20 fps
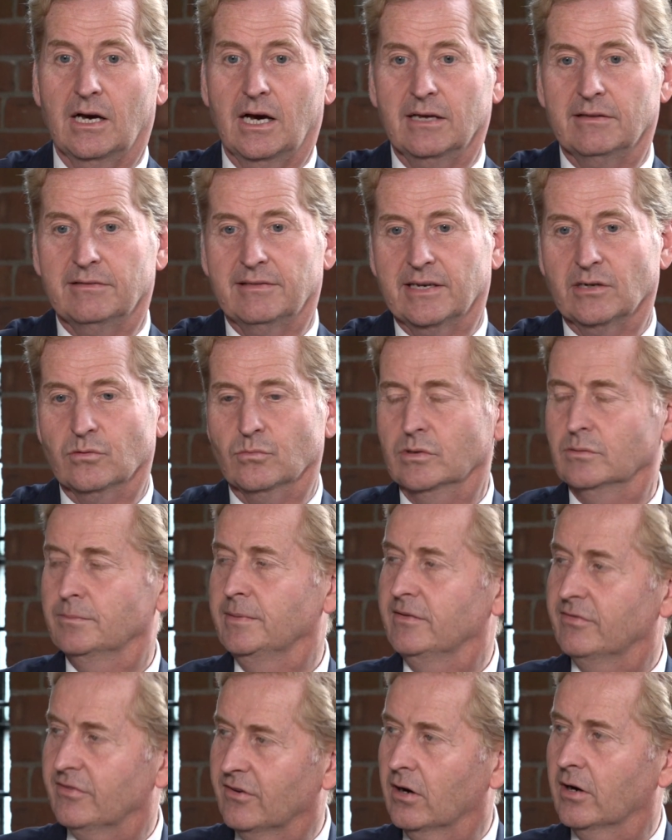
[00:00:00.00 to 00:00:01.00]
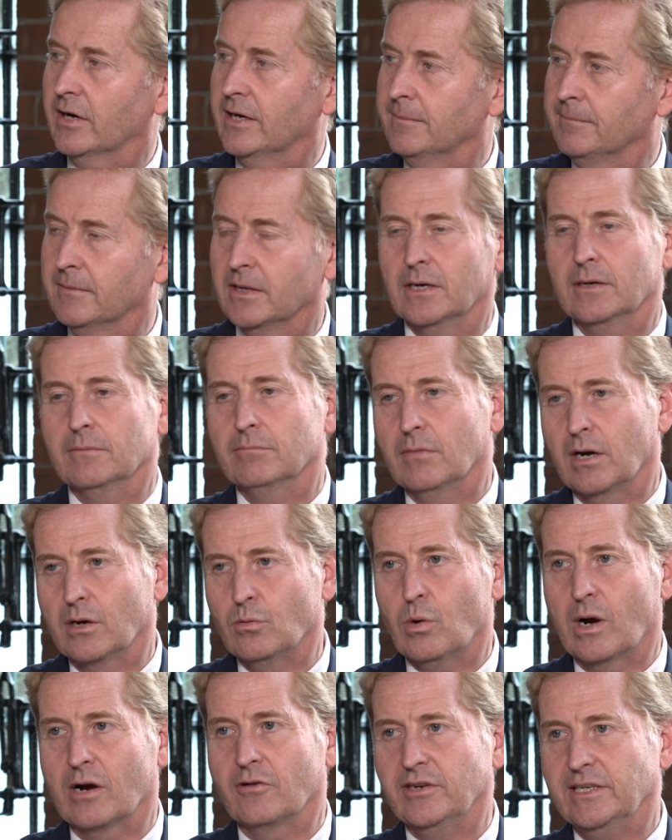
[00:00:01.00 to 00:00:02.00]
I think we'll be fine. My
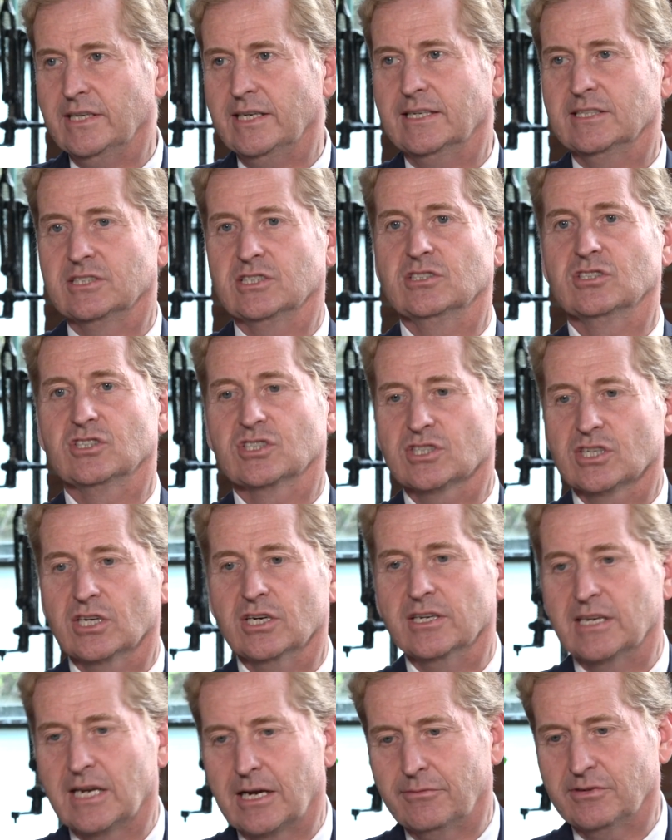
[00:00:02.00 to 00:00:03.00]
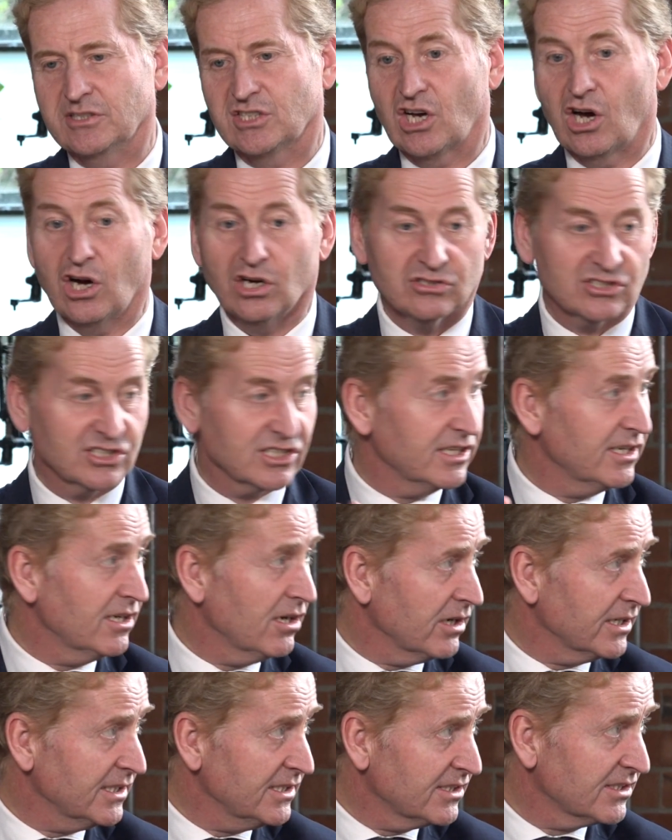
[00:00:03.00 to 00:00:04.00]
worry is in certain areas that aren't so
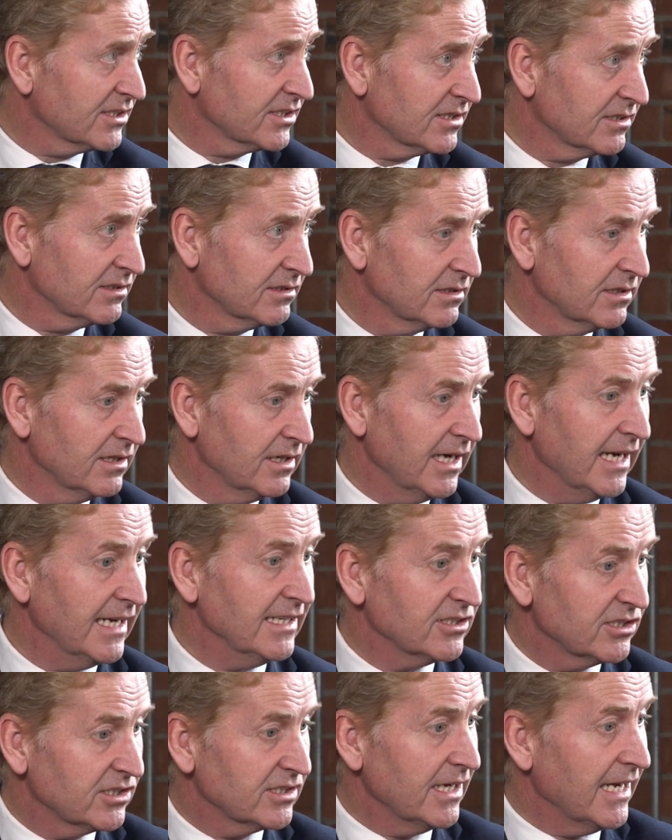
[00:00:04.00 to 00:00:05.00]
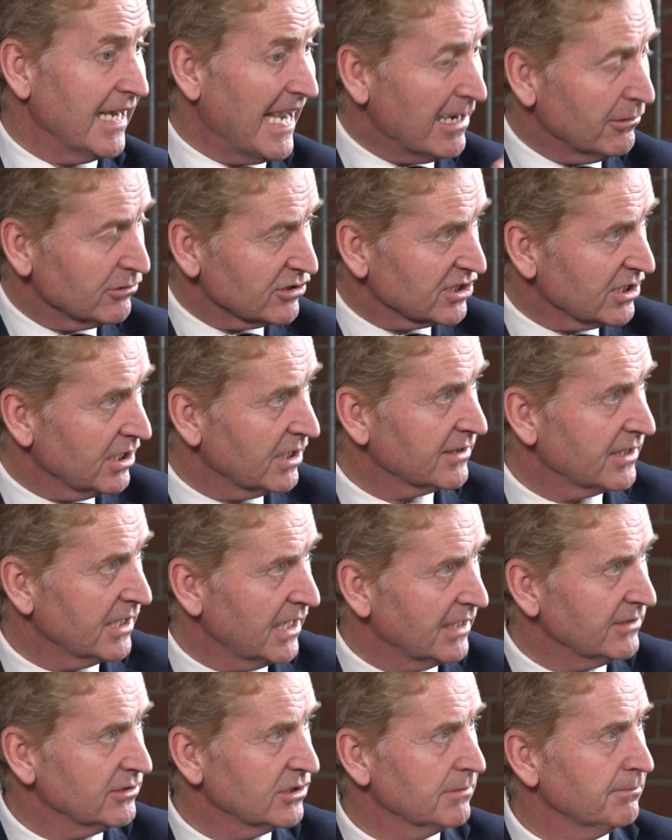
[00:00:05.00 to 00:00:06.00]
nice, outside the
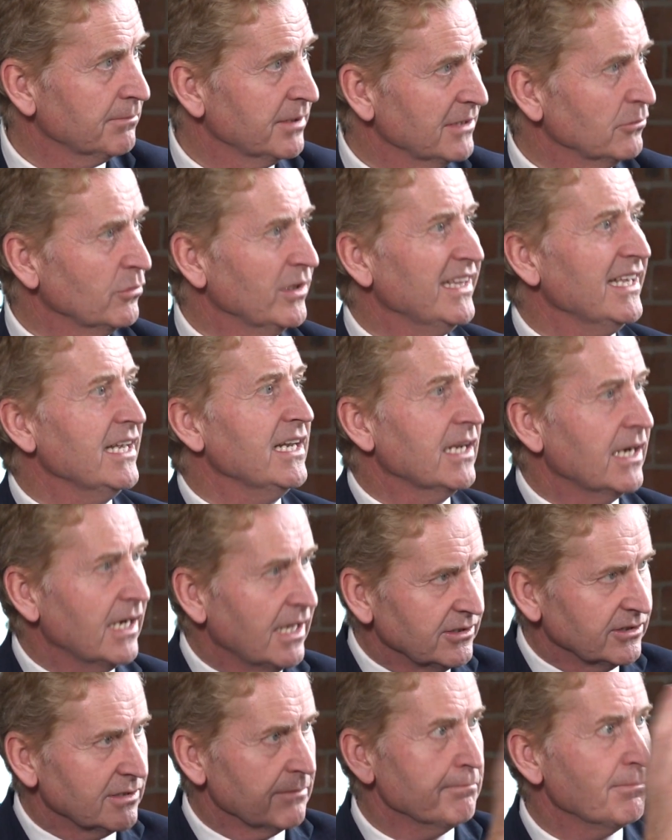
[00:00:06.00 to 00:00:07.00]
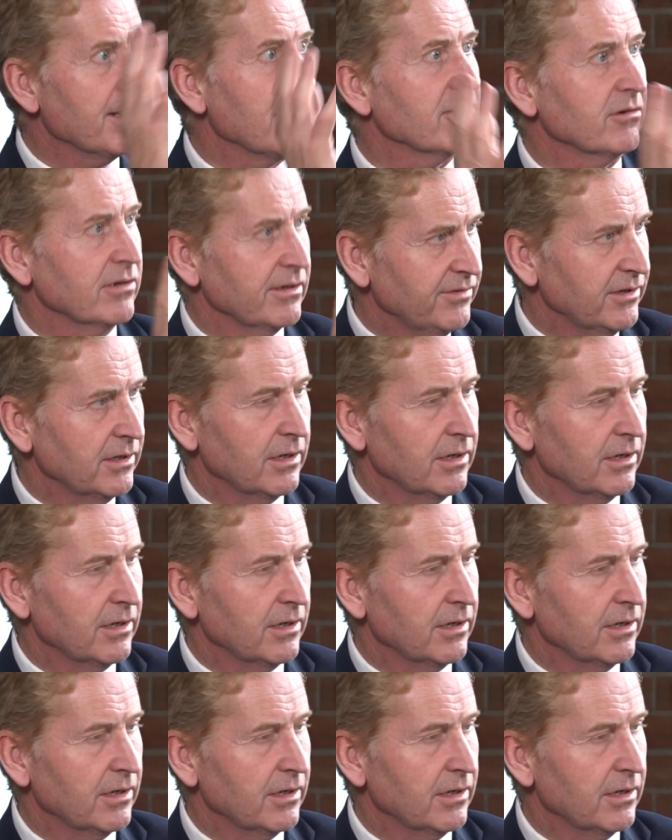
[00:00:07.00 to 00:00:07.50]
London, but within the London borough, if